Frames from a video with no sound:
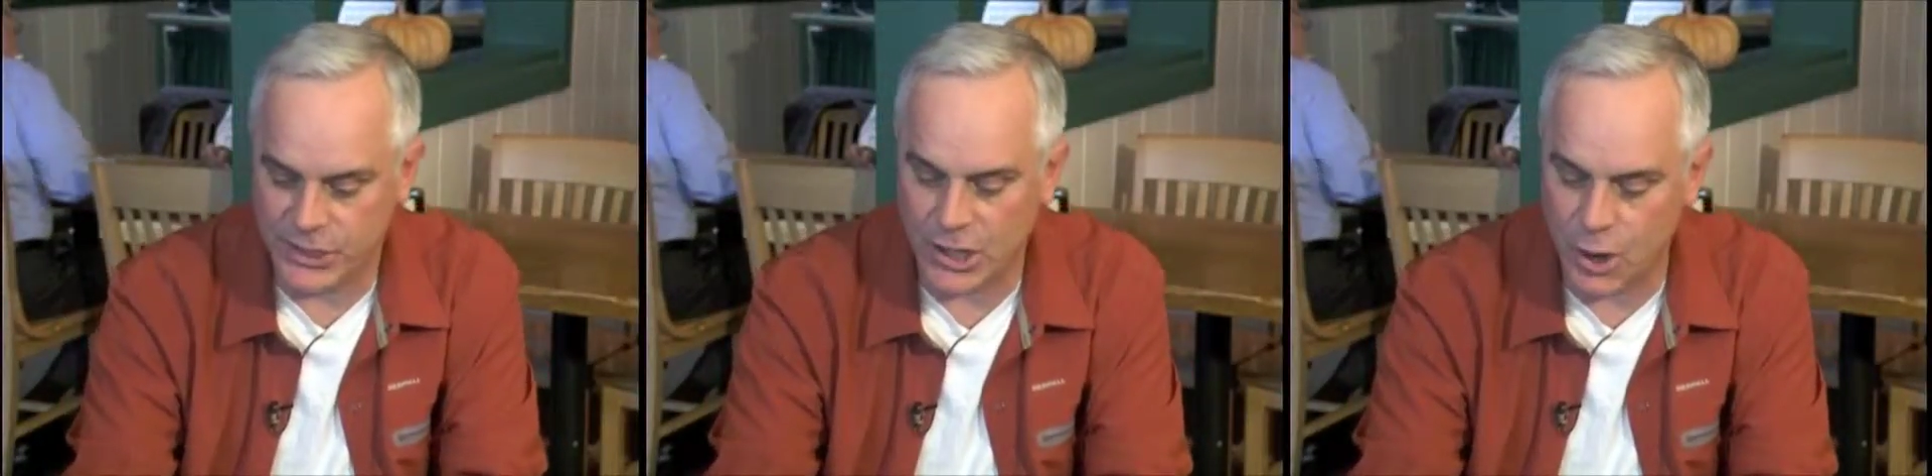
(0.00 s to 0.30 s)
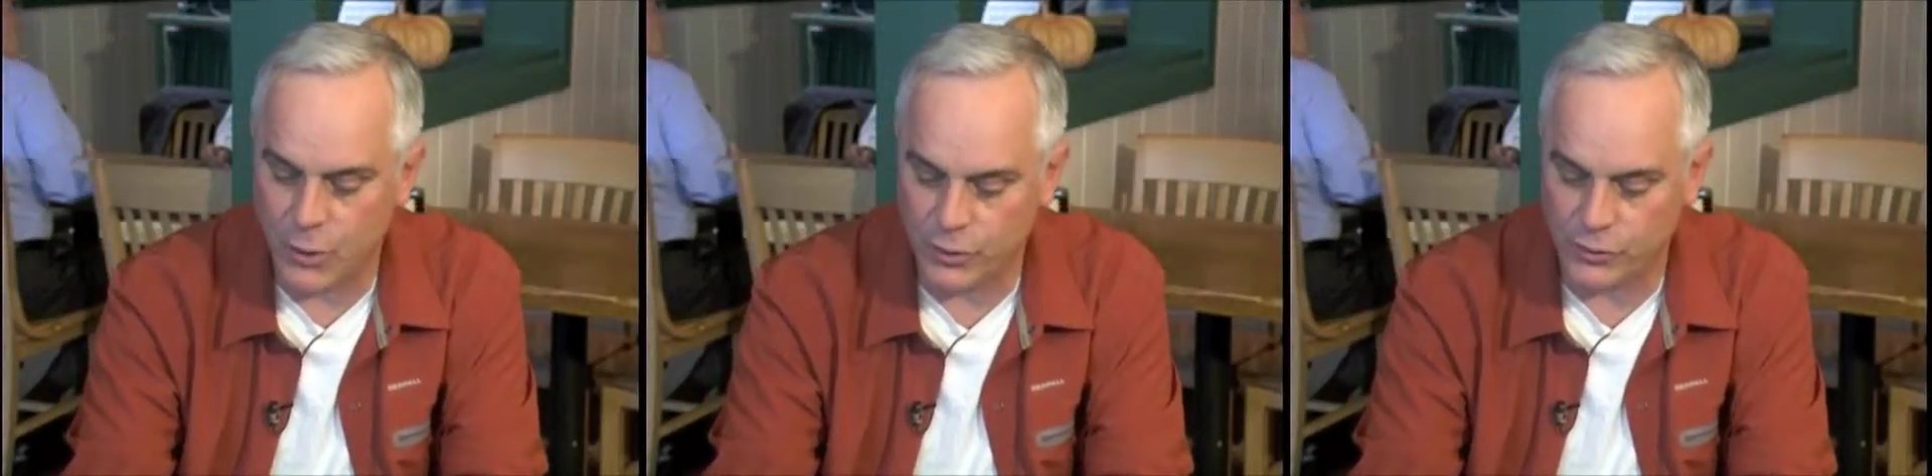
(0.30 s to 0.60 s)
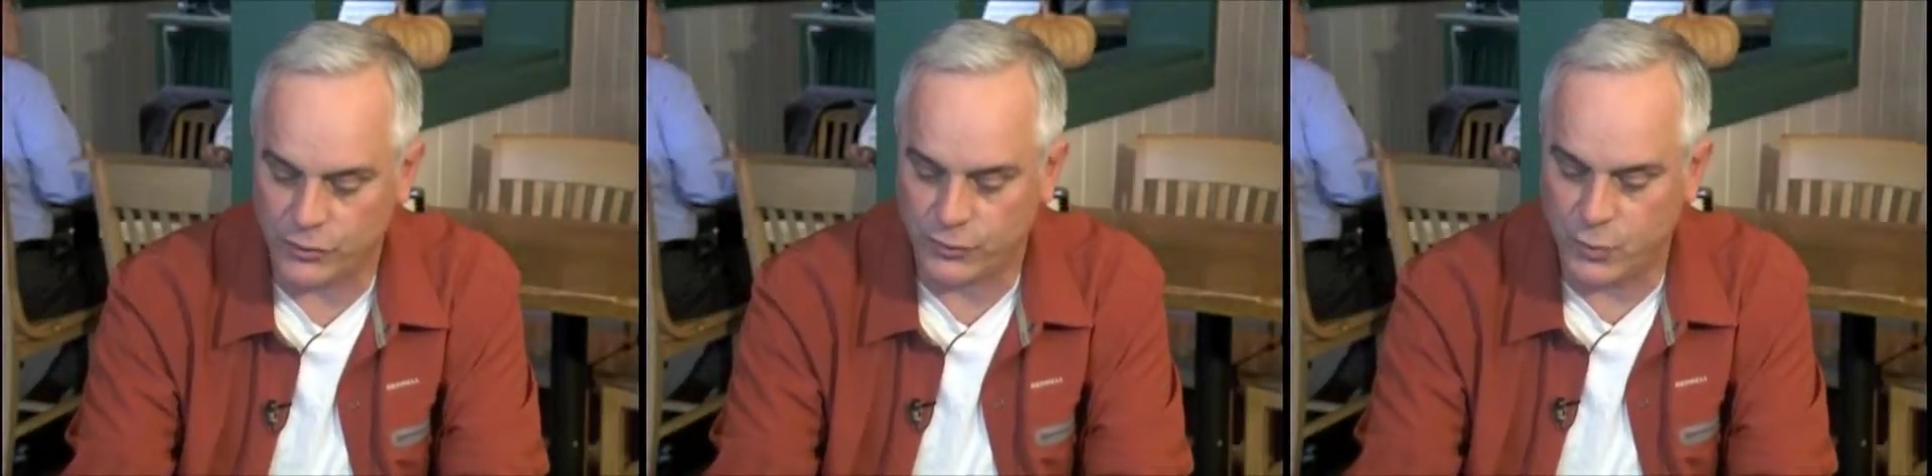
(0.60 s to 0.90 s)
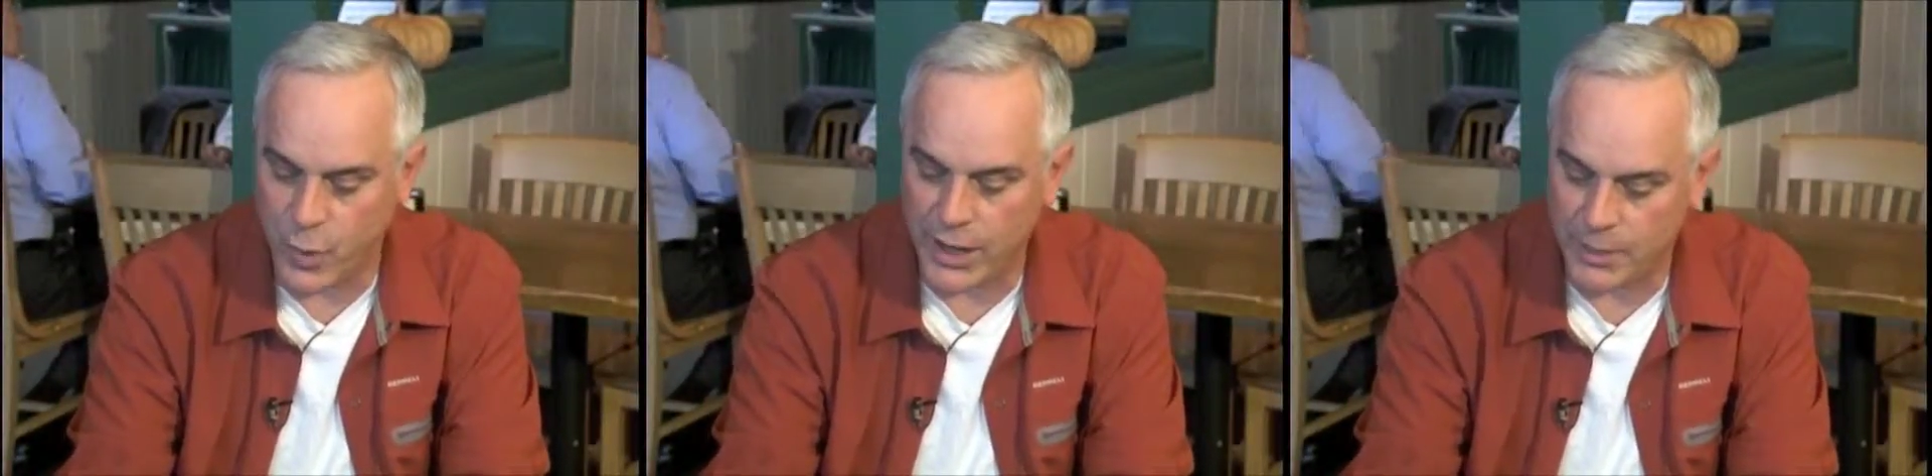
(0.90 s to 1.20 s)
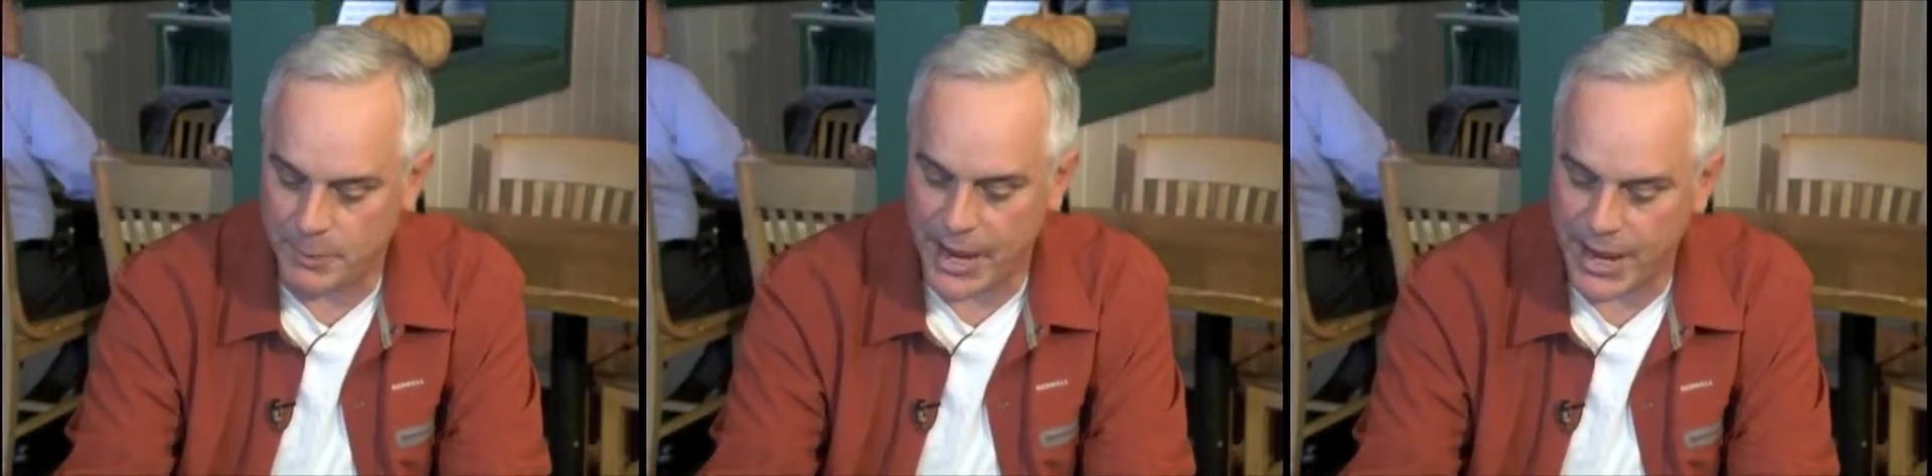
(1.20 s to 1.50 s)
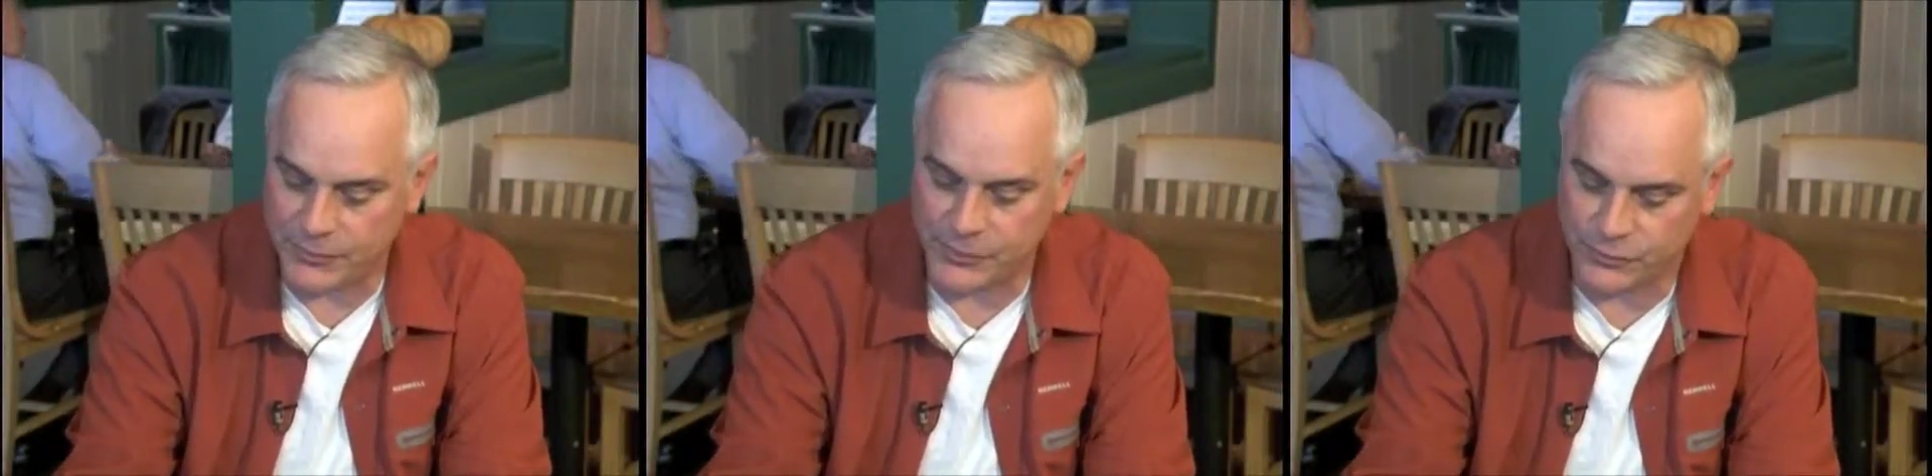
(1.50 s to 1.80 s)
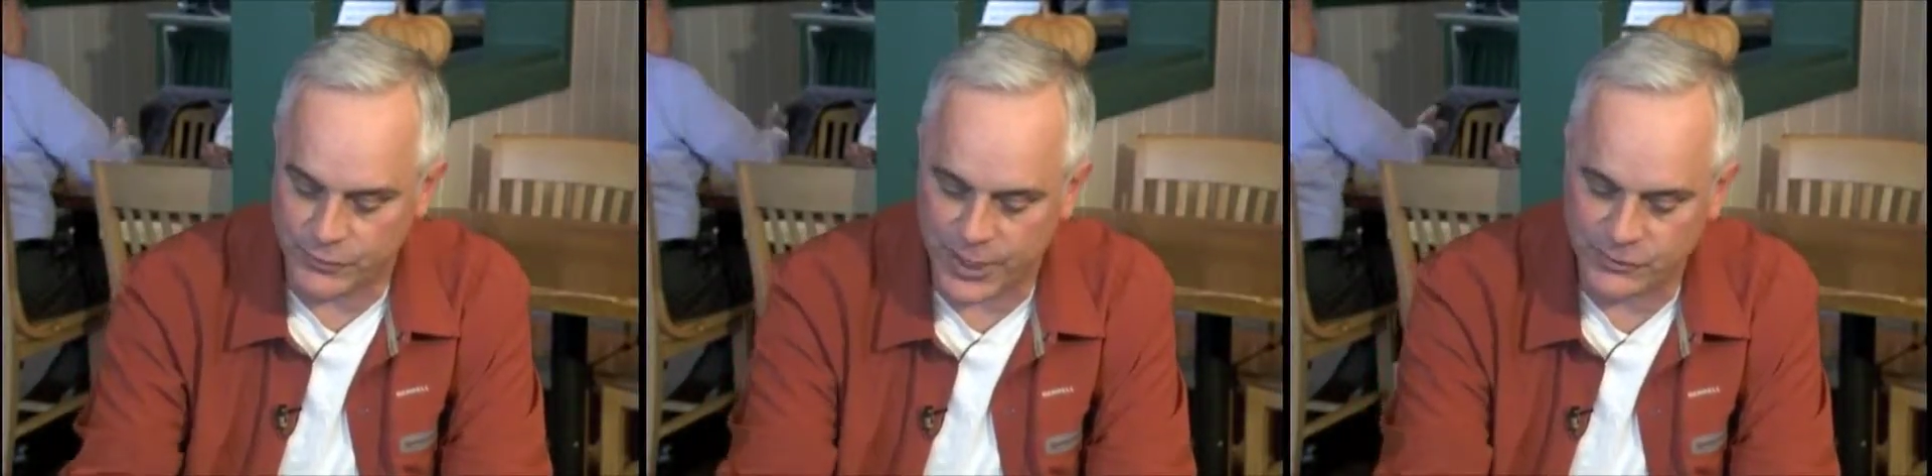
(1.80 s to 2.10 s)
the owners want to pass
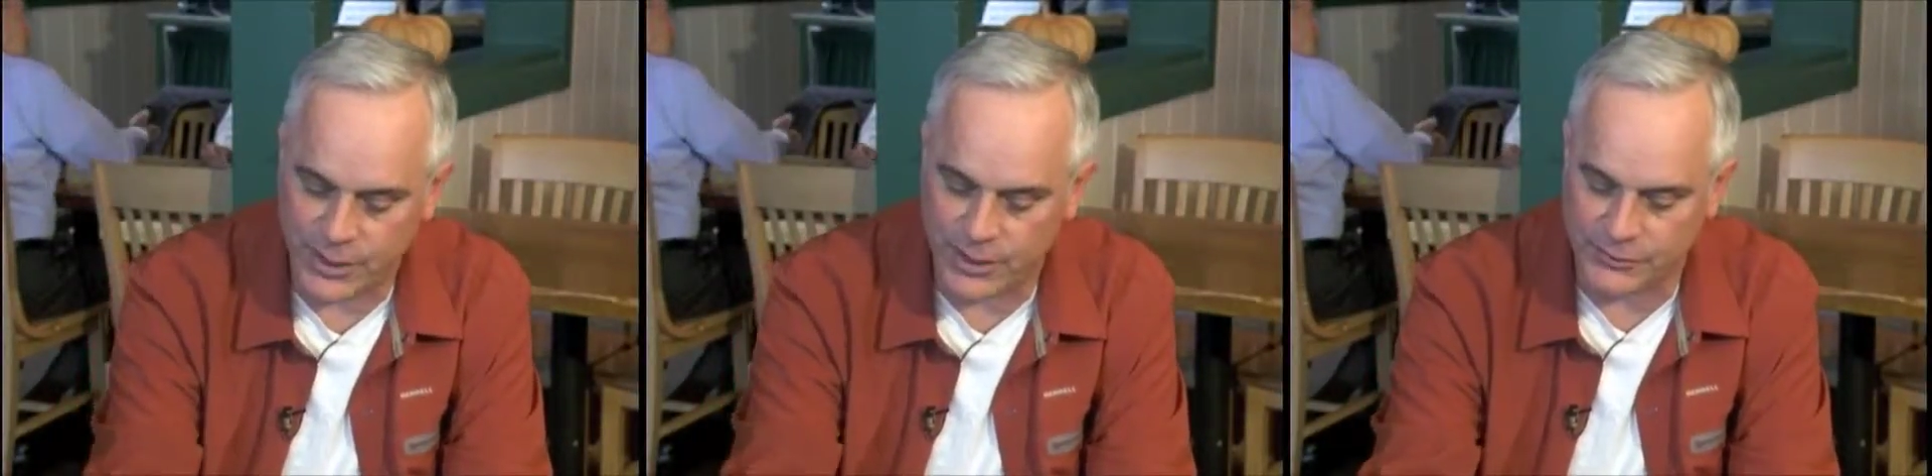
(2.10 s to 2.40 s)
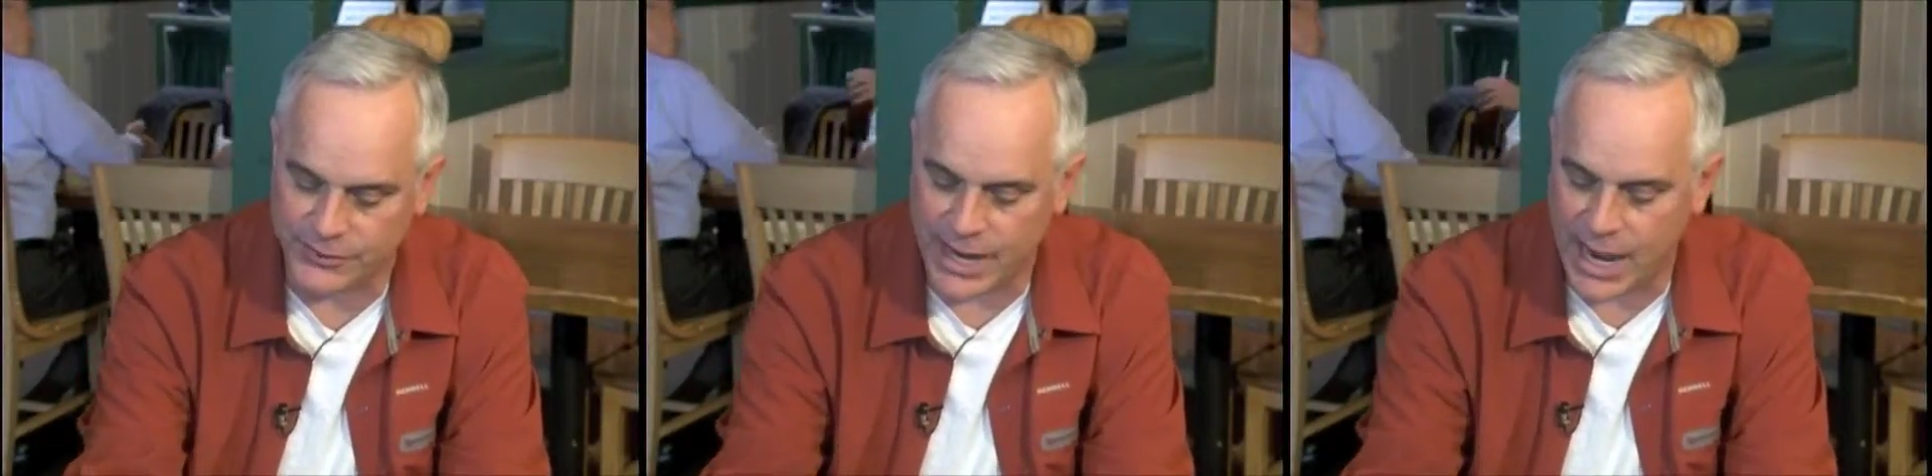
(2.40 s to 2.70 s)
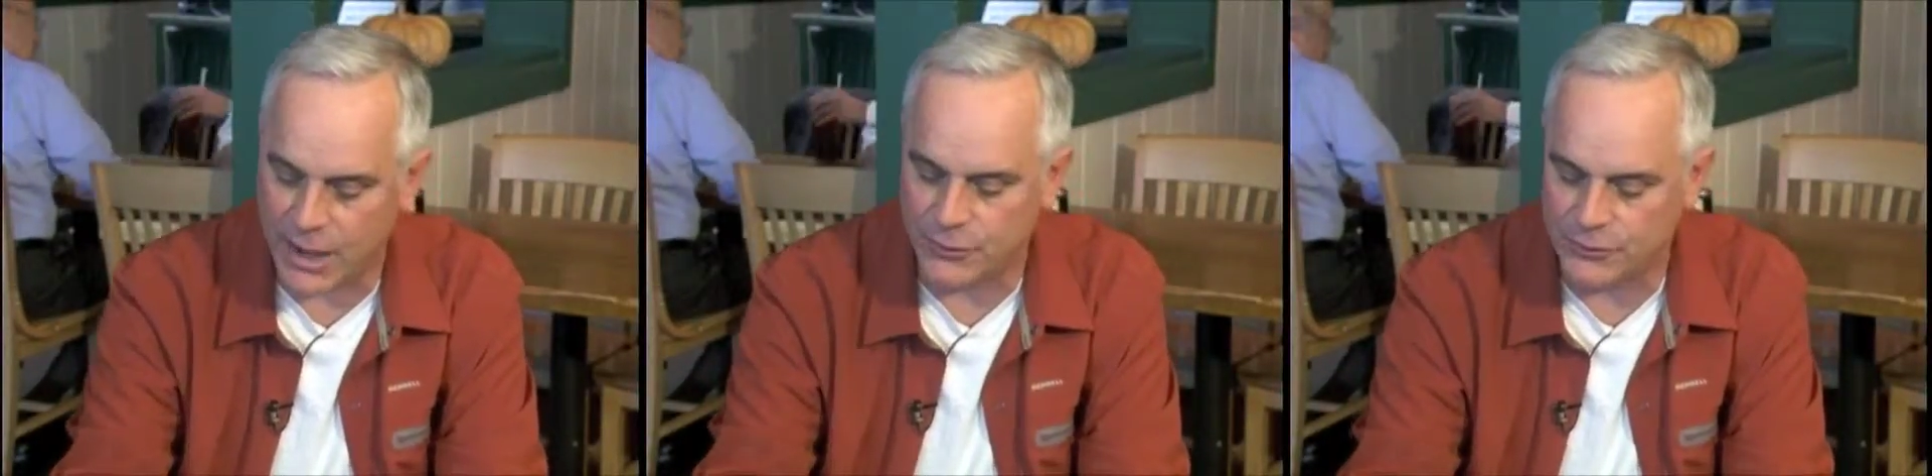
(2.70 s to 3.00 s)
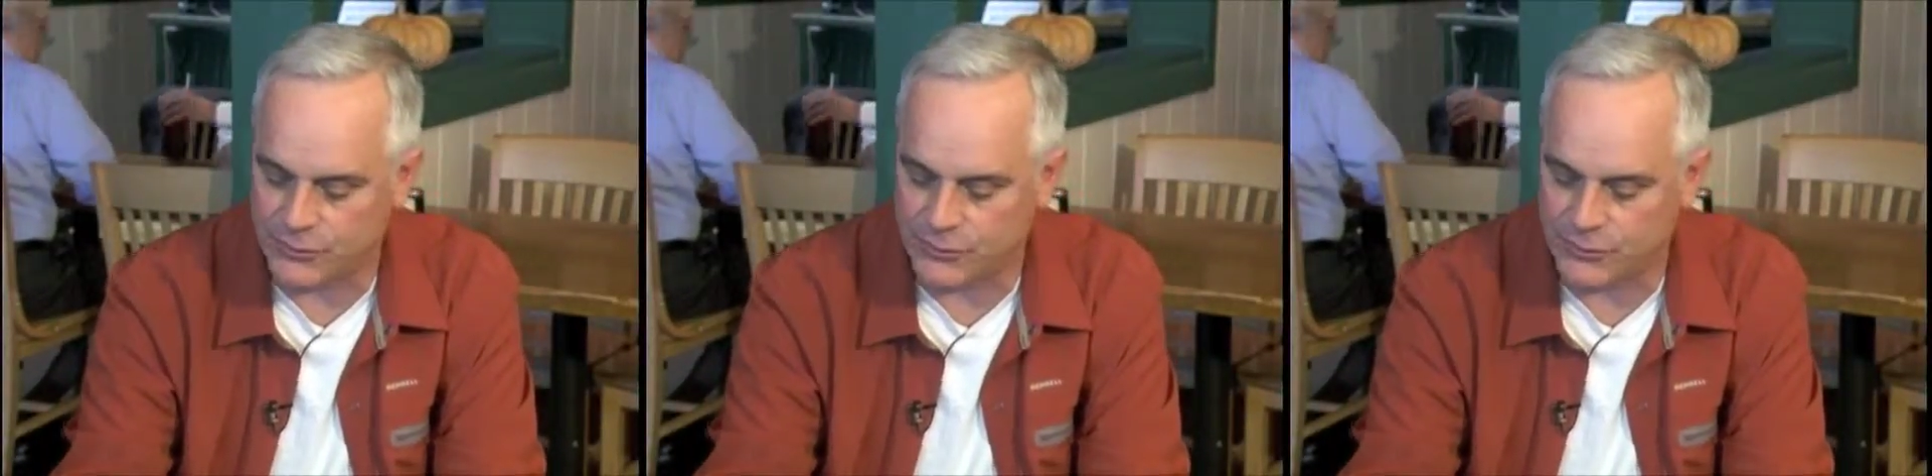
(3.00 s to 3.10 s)
this franchise down